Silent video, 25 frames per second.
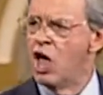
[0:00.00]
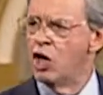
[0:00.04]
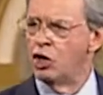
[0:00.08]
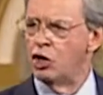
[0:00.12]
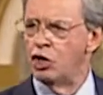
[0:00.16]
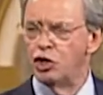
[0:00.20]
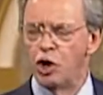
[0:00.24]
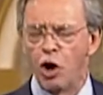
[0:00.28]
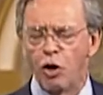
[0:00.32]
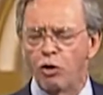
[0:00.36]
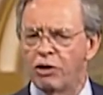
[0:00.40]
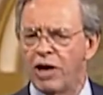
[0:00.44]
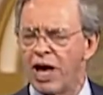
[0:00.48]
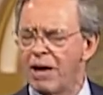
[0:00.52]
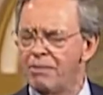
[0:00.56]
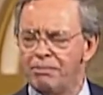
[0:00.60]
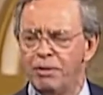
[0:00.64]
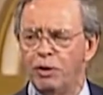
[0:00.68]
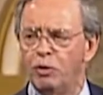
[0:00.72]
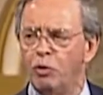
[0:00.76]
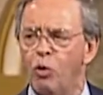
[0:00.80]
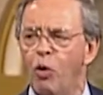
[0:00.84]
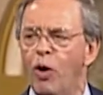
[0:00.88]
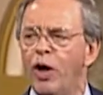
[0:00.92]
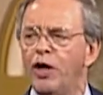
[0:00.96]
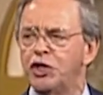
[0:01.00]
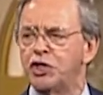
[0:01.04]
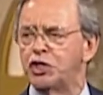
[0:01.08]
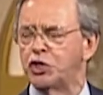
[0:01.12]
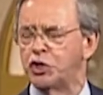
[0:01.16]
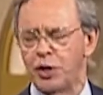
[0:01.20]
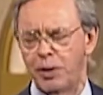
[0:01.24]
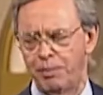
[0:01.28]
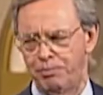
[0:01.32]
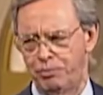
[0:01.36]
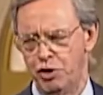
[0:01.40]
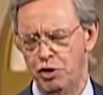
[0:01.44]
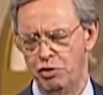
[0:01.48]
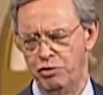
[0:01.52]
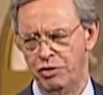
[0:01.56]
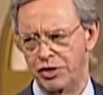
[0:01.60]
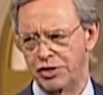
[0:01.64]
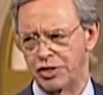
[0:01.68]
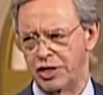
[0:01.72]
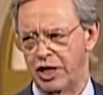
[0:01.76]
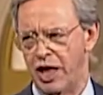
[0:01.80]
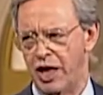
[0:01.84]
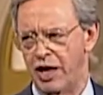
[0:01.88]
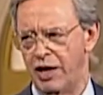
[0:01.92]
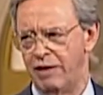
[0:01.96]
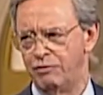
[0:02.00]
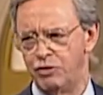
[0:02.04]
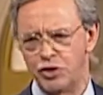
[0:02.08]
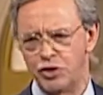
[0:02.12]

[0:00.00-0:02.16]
You don't get but one trip through this life,